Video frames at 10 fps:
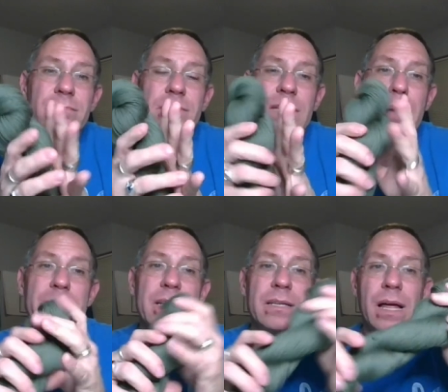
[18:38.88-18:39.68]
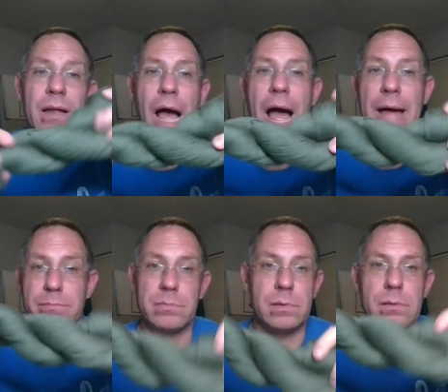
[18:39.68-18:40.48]
I mean,
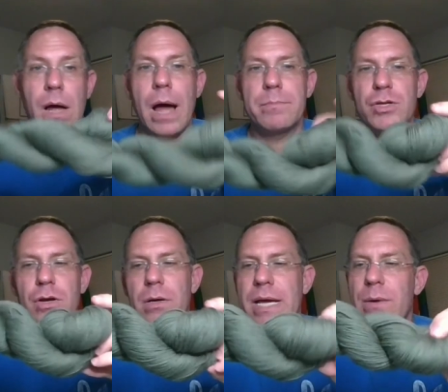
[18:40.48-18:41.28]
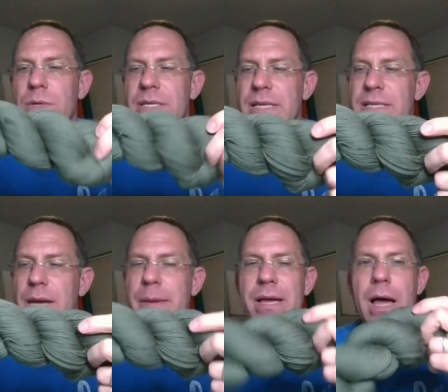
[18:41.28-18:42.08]
I'm sure it is going
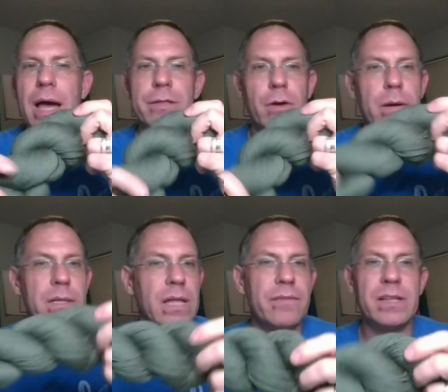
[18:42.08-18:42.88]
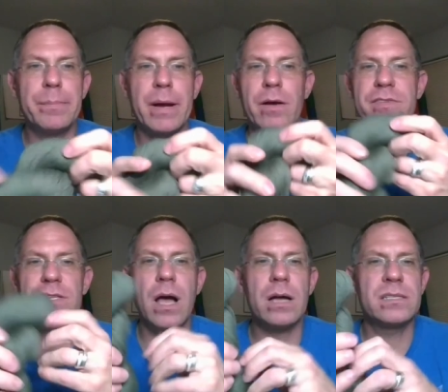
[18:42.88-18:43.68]
to make either a lovely pair of
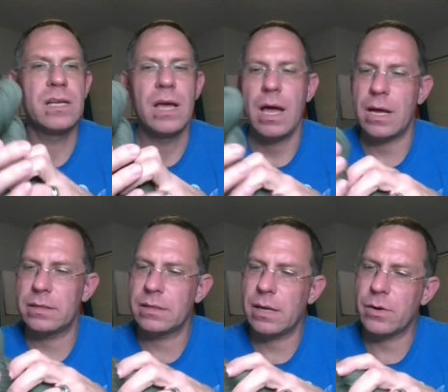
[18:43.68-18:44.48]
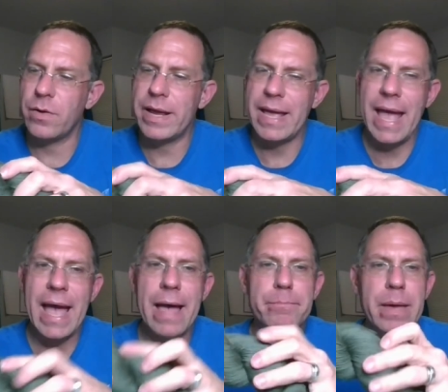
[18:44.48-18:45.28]
socks, a great
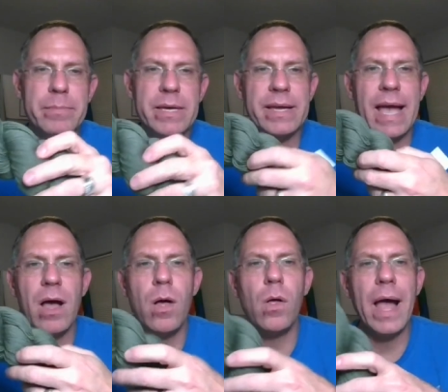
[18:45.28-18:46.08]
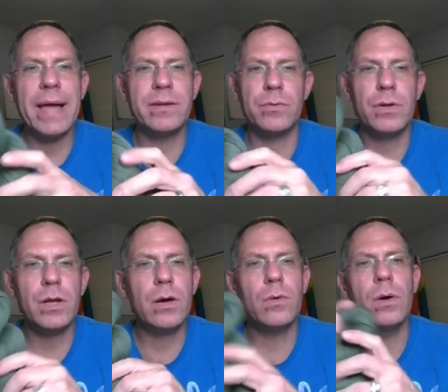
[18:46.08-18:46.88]
hat, maybe a cowl. I don't
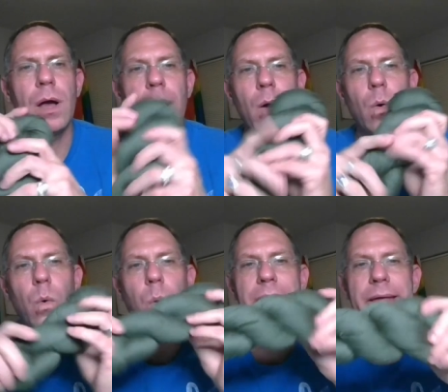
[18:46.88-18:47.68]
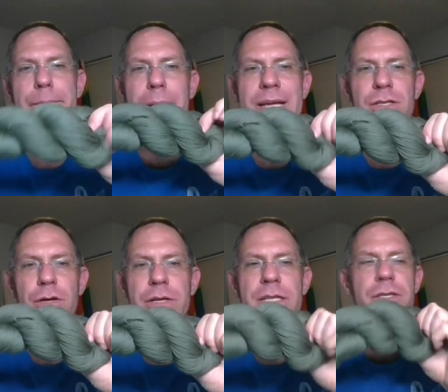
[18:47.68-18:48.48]
know what it might
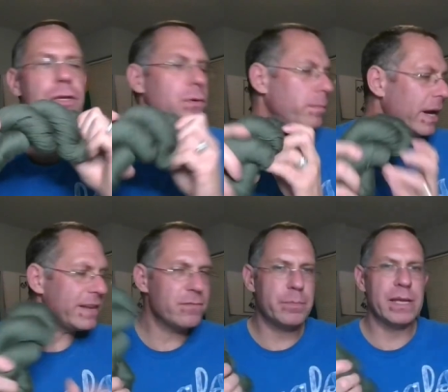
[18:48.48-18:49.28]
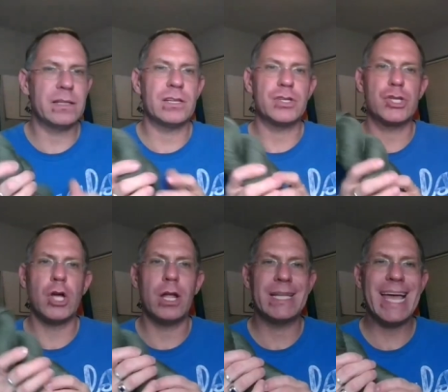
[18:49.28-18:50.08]
turn into. Might even be a little
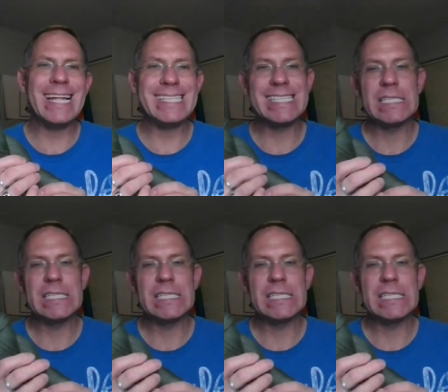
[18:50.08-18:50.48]
shawlette.